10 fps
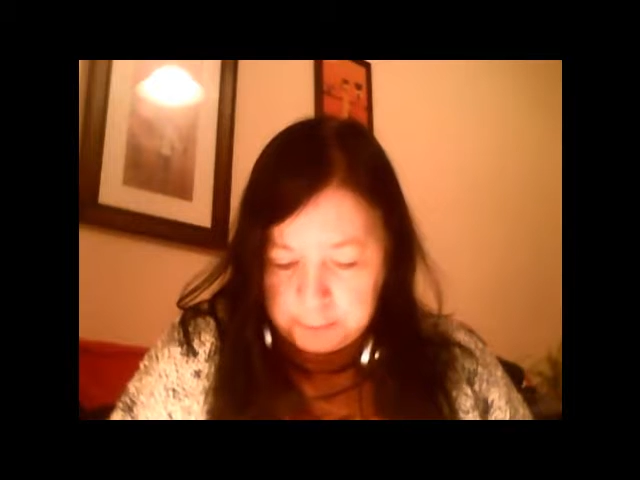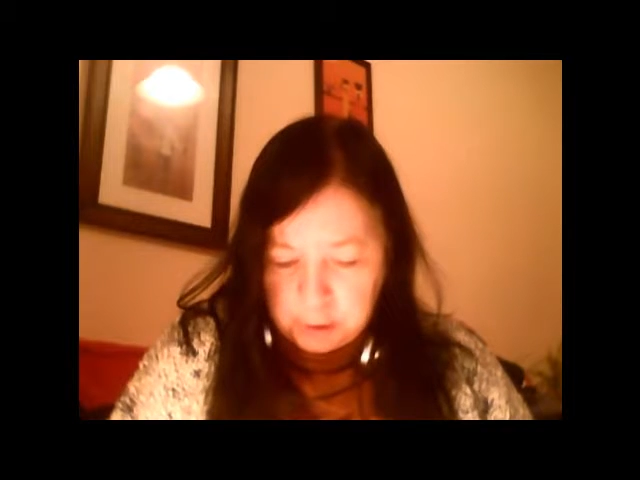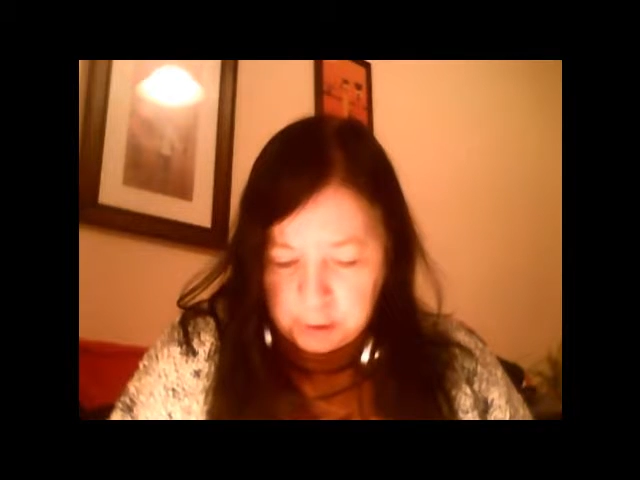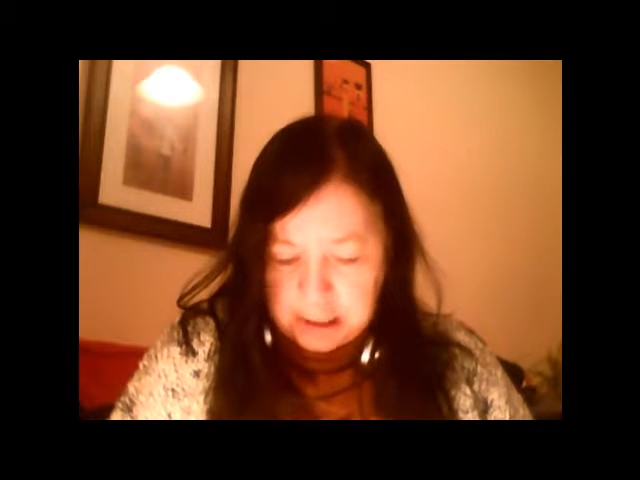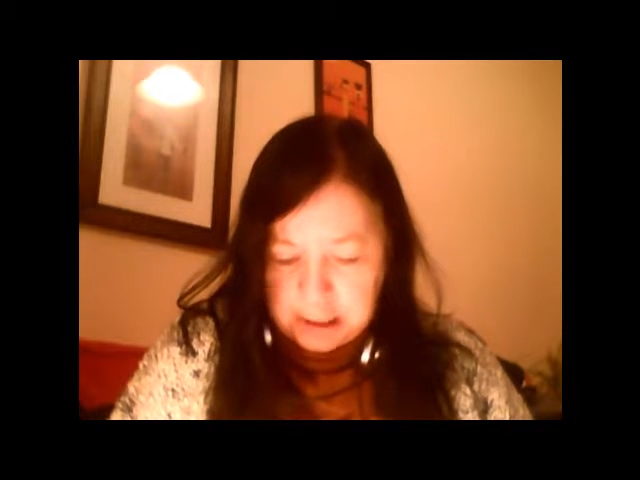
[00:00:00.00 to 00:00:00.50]
to
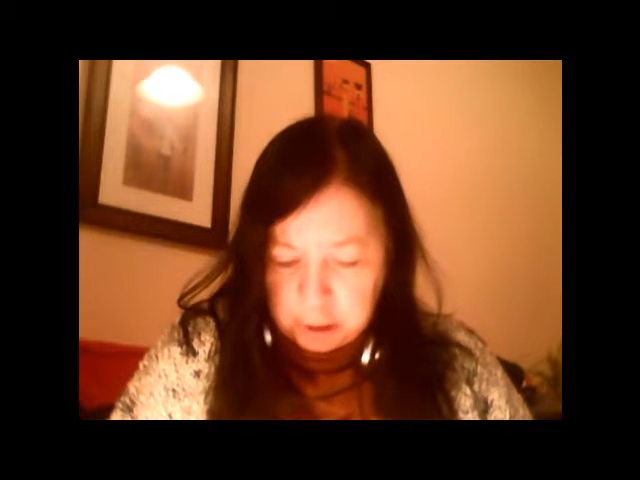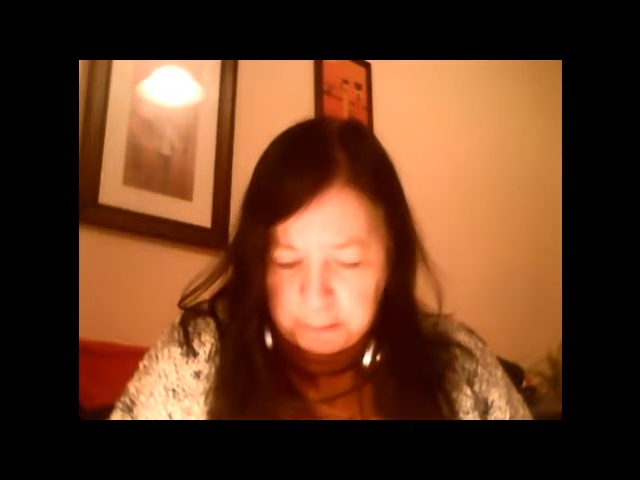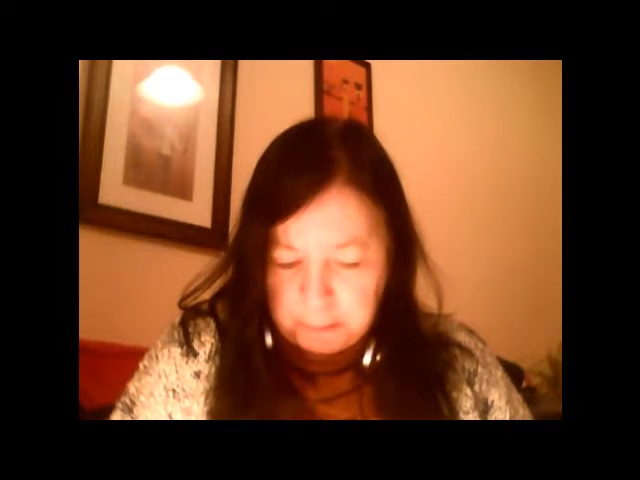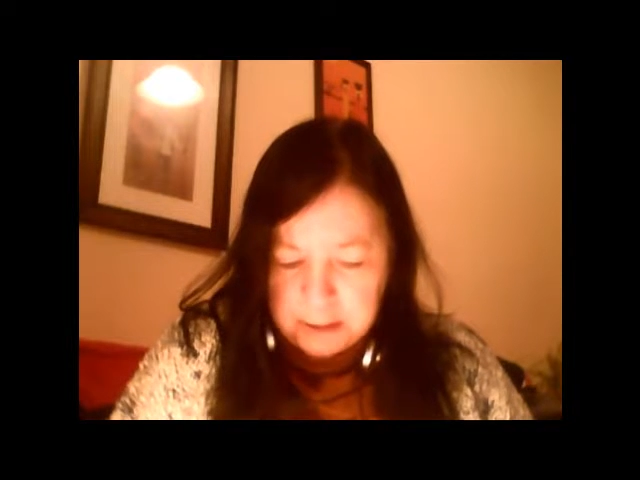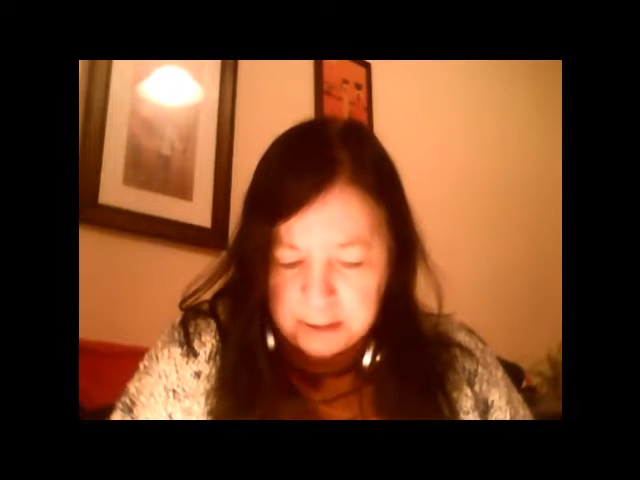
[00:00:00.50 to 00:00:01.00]
get a new
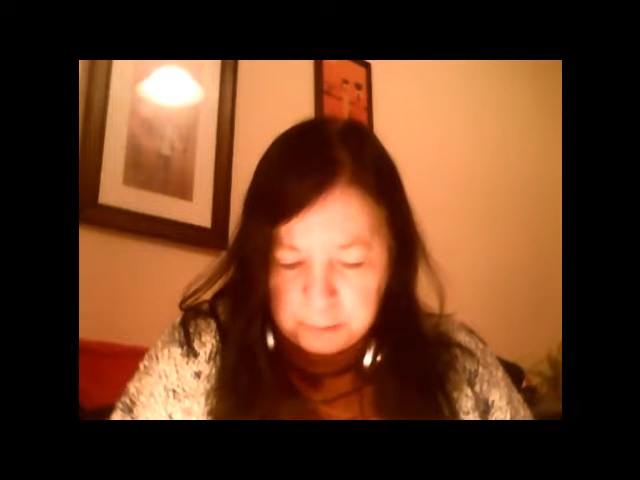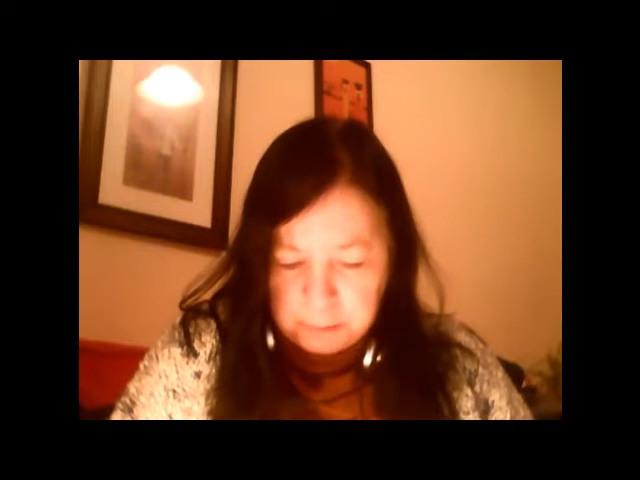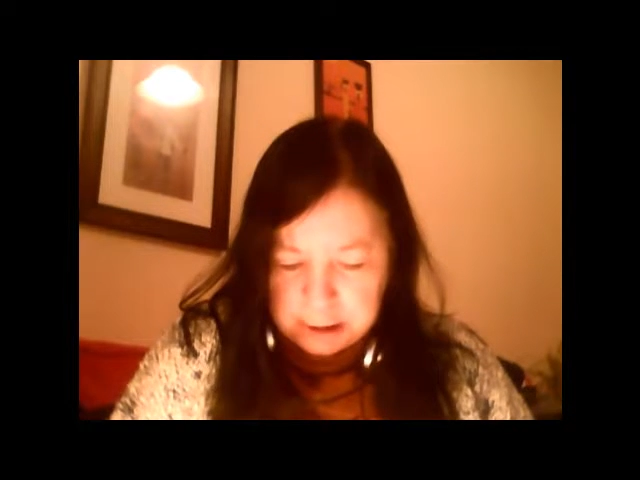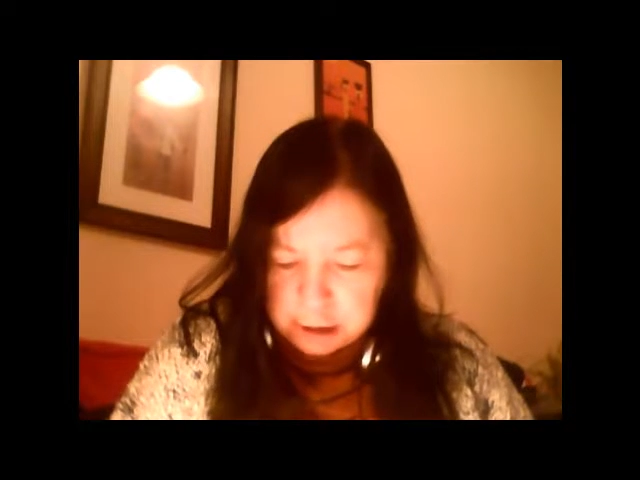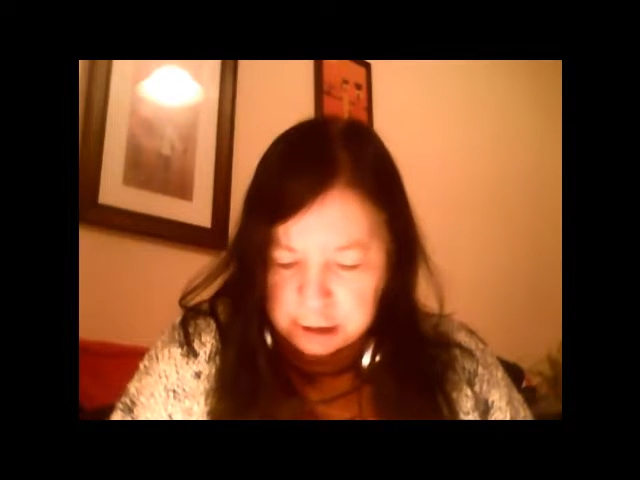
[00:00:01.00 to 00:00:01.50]
passport
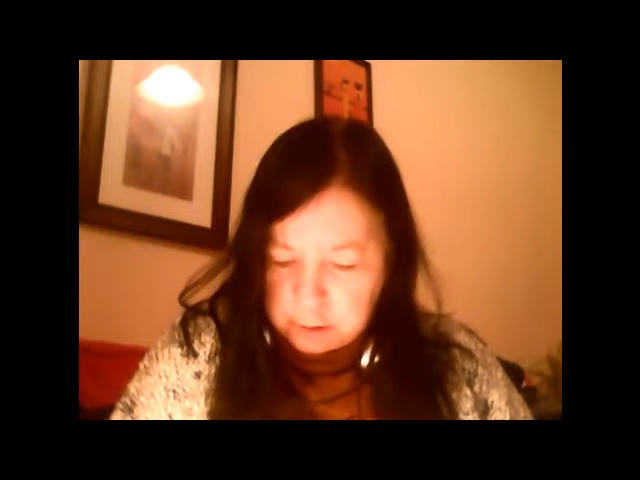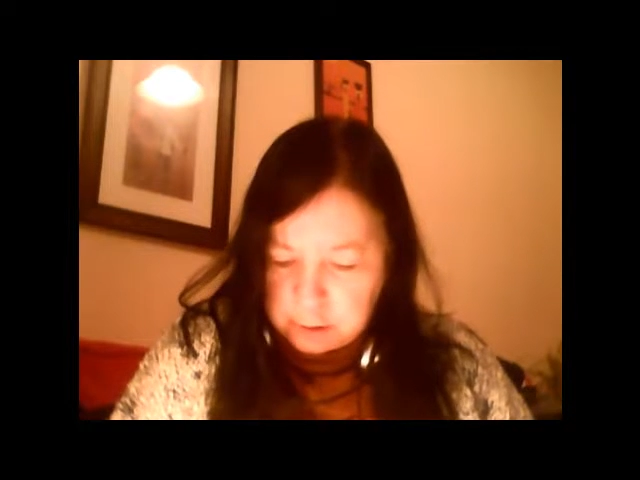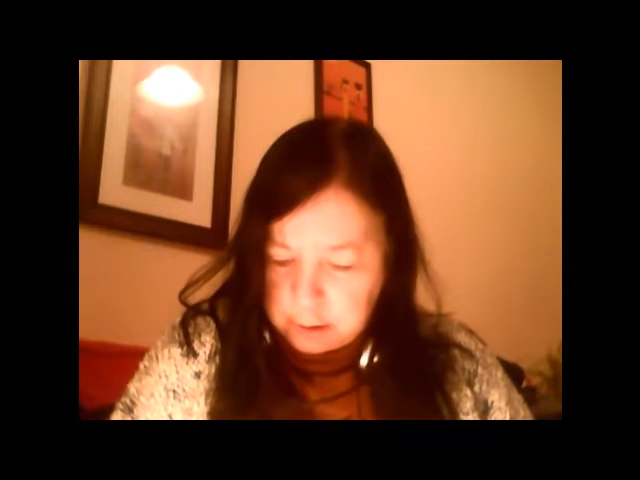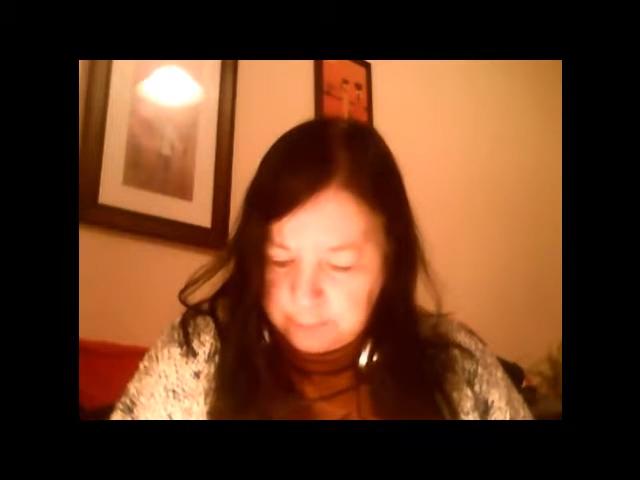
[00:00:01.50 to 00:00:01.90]
issued.